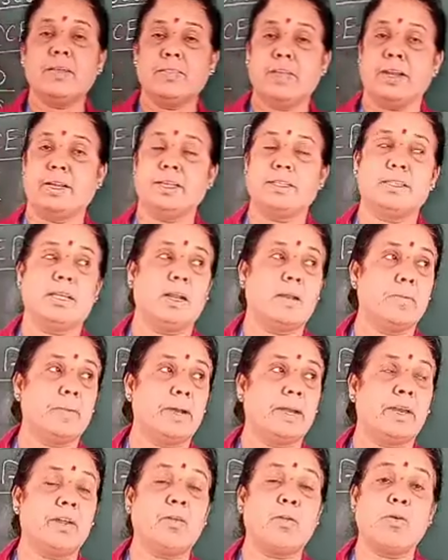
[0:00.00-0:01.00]
that is
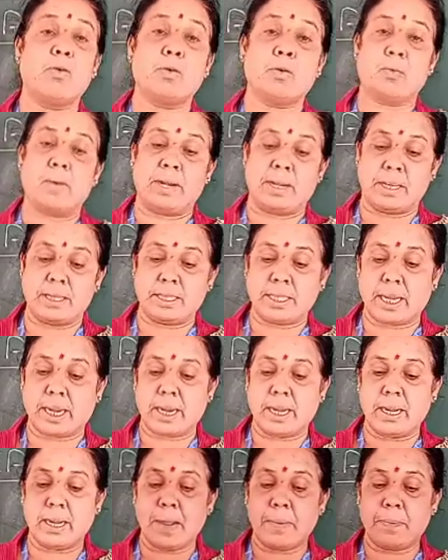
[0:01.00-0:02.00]
celebrating on
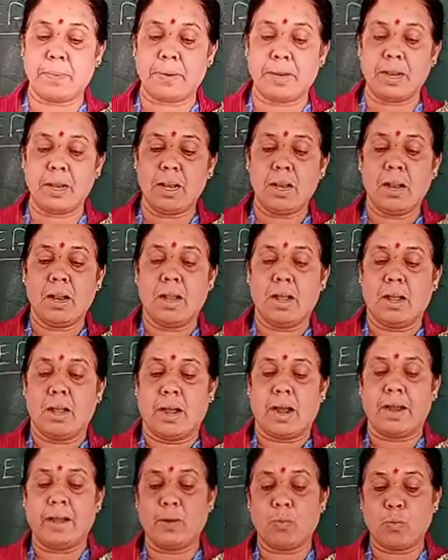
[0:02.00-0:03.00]
22nd April,
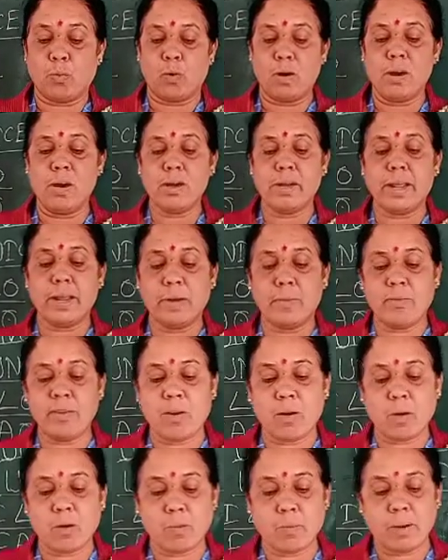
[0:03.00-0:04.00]
and World
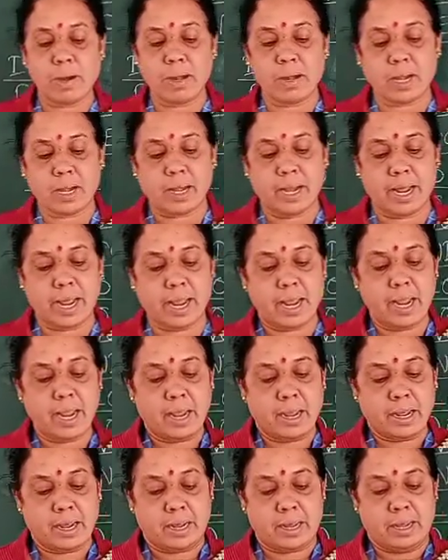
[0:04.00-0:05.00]
Environment
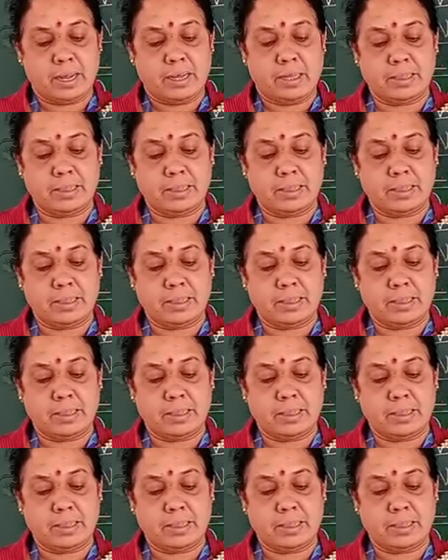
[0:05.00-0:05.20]
Day,